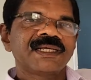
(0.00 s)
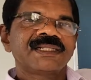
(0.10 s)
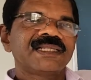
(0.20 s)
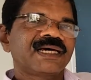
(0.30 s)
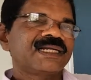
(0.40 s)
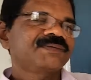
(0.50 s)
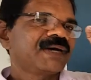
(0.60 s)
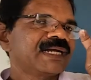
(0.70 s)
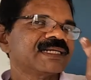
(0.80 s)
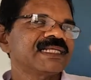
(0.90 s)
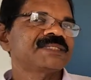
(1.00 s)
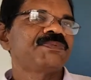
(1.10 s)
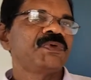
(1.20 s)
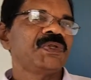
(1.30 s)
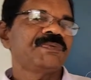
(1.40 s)
that water is
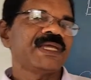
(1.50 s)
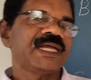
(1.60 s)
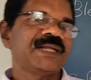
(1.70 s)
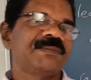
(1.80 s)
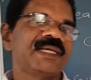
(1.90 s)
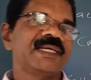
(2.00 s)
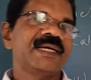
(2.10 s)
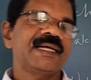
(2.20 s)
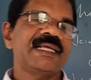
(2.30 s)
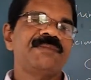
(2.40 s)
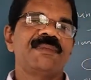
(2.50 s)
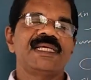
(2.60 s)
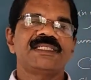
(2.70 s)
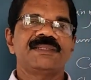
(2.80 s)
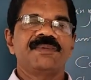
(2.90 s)
purified by adding
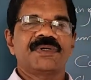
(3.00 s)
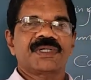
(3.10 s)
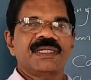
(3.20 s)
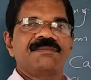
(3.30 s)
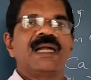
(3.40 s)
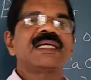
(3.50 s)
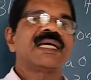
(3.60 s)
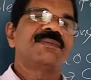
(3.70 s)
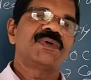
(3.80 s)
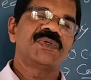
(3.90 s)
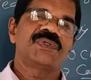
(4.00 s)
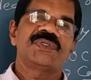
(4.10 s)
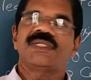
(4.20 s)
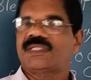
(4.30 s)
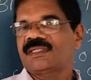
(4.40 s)
bleaching powder in bulk amount to
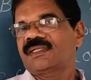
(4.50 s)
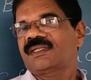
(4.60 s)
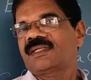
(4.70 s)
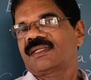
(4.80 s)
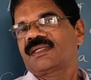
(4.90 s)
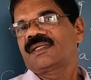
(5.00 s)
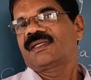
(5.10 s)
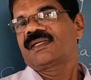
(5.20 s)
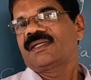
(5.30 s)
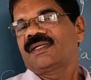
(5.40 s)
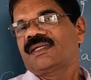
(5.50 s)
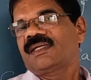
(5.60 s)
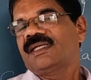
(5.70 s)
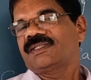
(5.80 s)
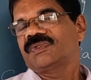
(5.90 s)
it.
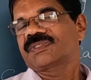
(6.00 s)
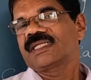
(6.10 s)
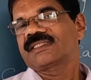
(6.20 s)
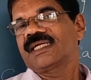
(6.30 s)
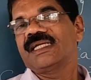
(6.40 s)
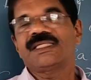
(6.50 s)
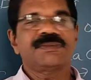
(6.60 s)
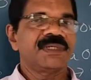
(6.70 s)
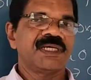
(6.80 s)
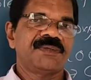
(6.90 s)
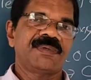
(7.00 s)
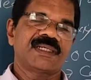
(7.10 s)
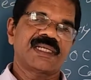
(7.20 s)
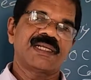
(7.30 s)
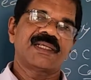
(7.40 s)
It's used as a
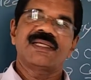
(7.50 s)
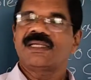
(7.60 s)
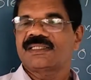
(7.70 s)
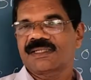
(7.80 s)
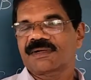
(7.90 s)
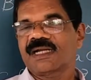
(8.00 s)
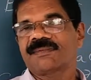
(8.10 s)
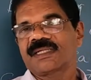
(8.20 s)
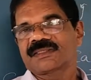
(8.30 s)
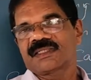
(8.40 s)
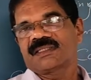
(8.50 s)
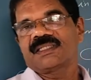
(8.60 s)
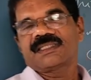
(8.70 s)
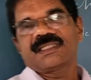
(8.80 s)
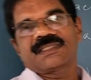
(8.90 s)
disinfectant in several parts.
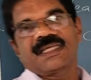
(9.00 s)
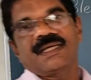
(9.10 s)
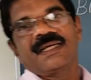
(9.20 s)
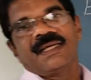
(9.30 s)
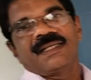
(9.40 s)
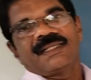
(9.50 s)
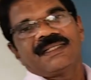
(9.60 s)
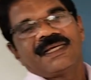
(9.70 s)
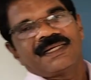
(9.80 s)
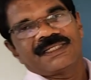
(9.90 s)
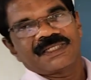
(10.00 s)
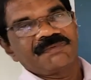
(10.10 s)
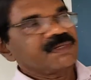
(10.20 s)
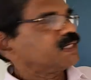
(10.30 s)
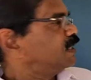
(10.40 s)
This is the
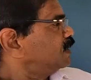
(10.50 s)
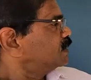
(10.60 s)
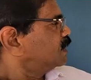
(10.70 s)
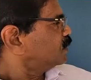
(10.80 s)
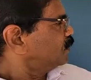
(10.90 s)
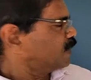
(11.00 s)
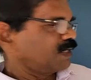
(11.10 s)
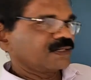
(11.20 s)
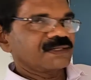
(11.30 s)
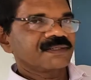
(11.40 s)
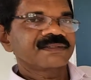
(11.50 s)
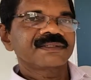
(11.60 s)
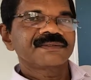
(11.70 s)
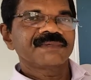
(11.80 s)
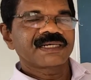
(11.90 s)
disinfectant is the chlorine,
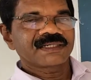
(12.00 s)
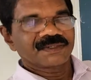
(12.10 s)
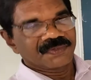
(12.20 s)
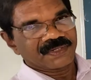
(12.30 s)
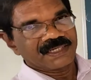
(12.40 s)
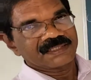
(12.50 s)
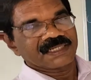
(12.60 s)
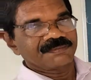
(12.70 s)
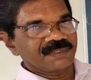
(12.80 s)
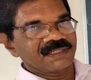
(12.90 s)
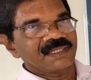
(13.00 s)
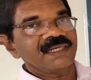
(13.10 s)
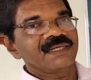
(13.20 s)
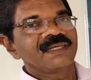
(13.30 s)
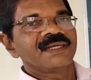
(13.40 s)
where the chlorine is kept in
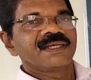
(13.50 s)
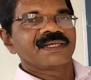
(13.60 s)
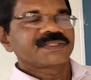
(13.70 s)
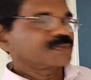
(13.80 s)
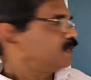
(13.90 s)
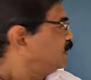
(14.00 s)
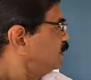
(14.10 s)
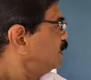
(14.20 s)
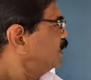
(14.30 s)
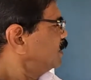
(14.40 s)
the stored in the